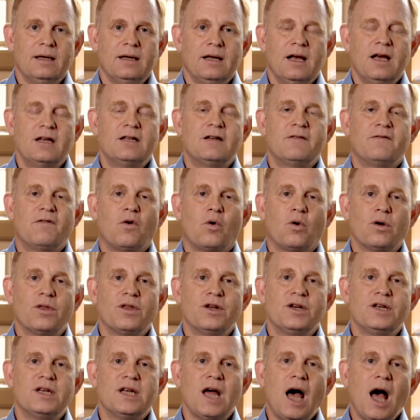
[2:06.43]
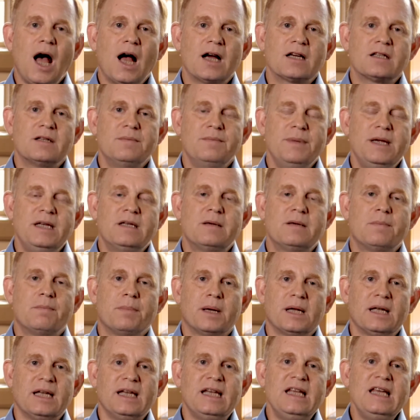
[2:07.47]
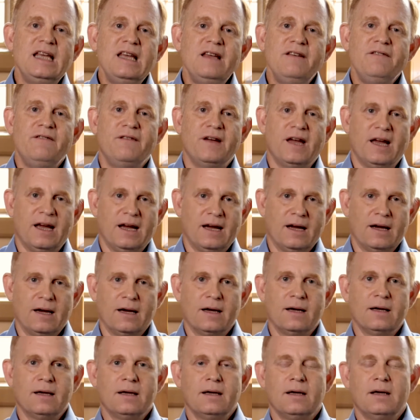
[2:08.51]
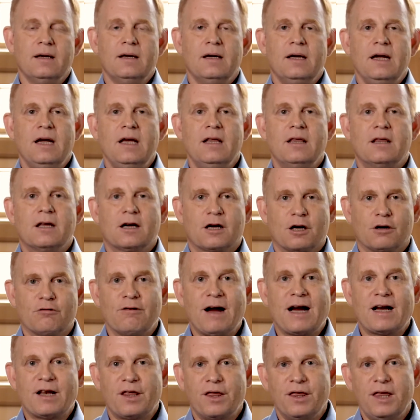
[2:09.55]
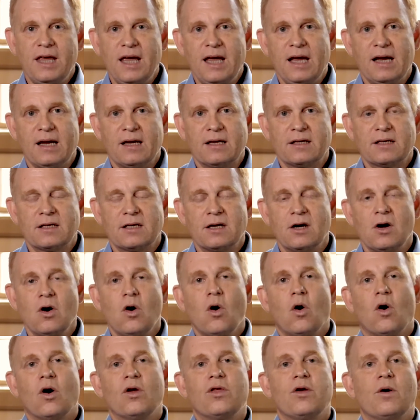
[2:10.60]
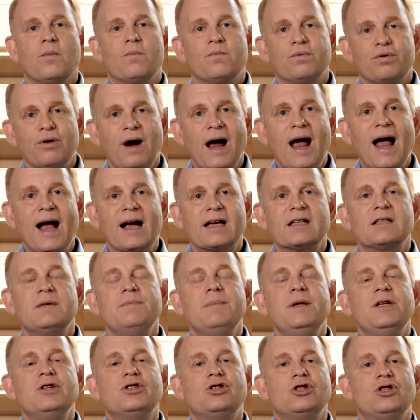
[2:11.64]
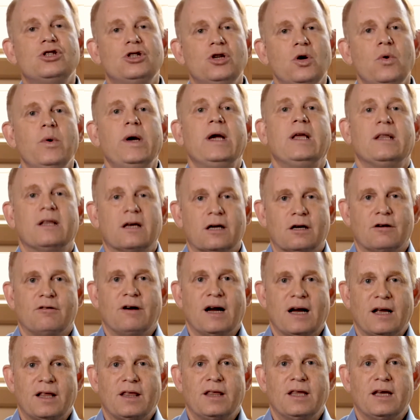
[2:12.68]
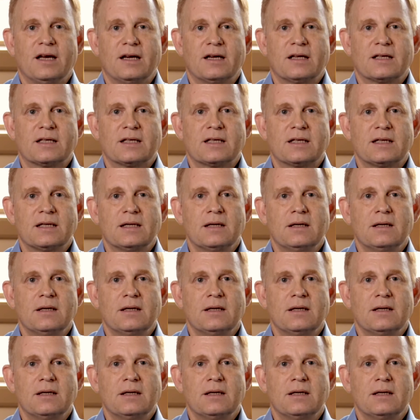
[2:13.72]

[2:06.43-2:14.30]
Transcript: As if orthodox means believing in the correct things, orthoprax means doing the correct things.